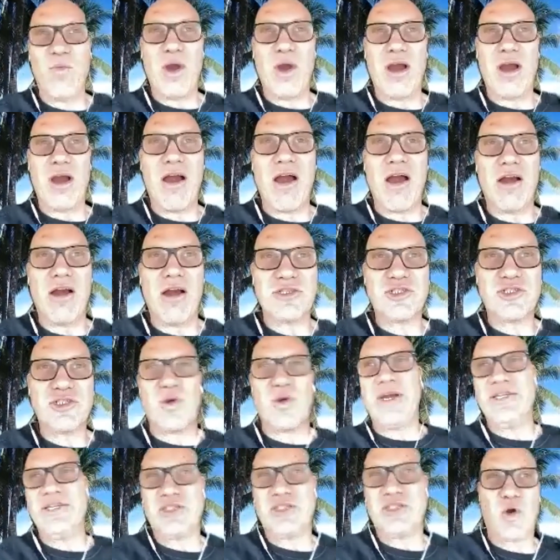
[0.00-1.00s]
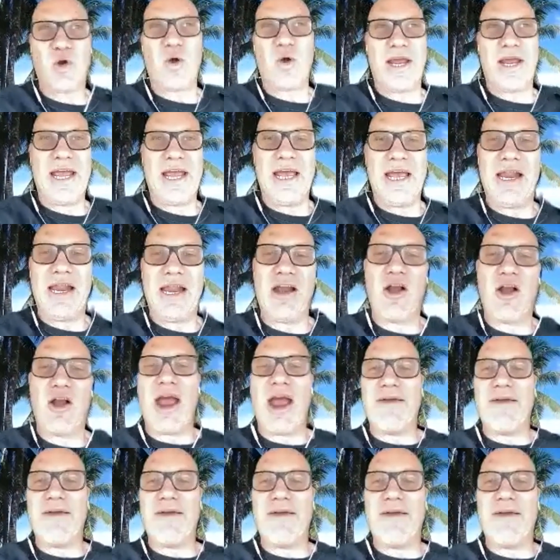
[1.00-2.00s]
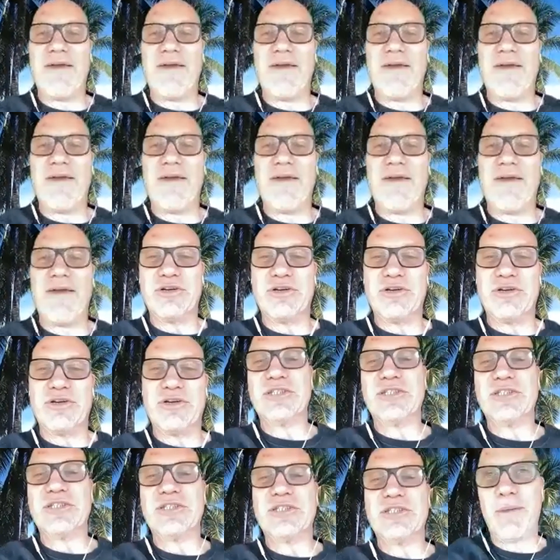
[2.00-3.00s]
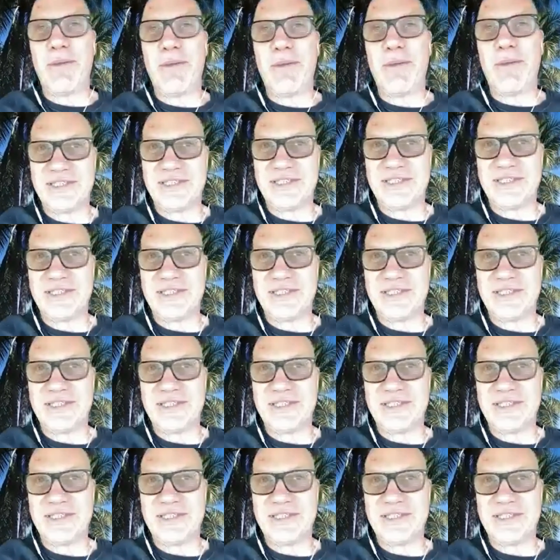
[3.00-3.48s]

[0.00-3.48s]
where our screens are going in and our advertisers are coming about the same